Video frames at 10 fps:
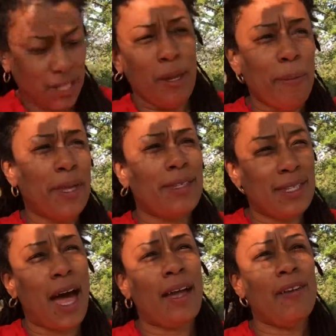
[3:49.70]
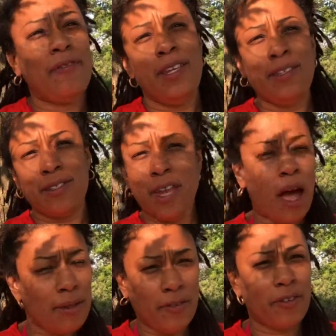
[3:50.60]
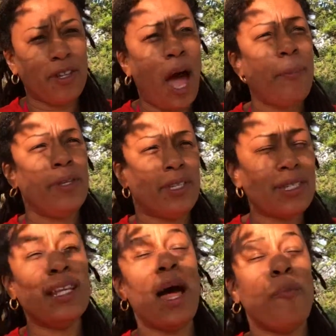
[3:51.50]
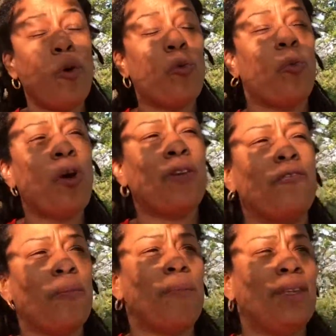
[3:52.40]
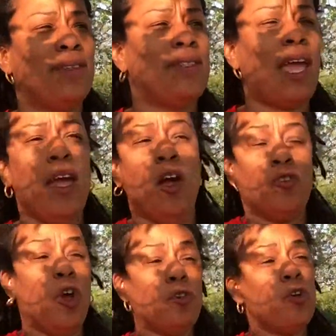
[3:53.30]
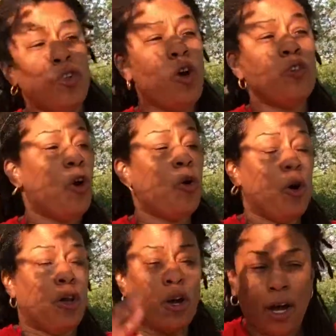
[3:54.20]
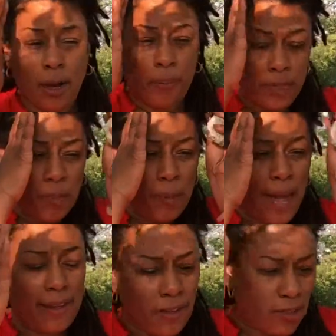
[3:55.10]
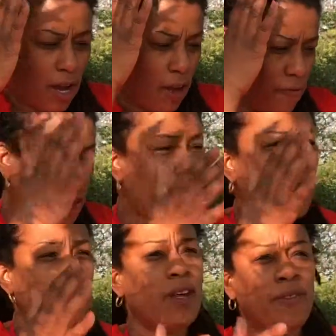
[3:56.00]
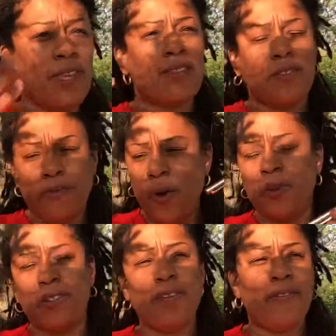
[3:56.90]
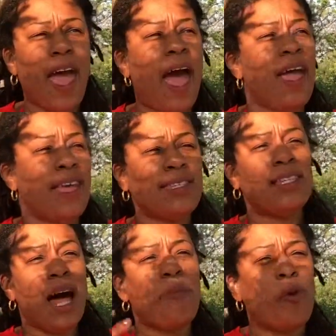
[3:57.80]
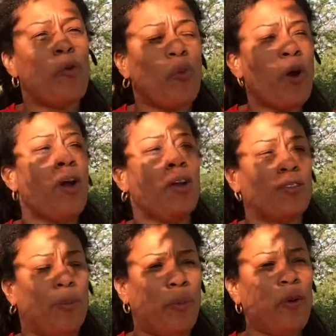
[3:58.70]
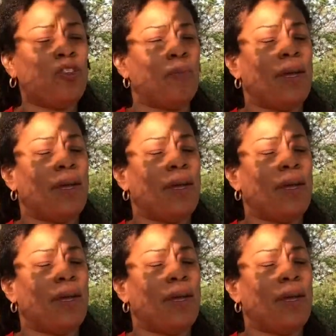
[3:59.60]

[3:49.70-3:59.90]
deep inside of these different topics. It's a lot more work for me to say, no, put the blinders on, focus on this or focus on that. It's a lot more work to push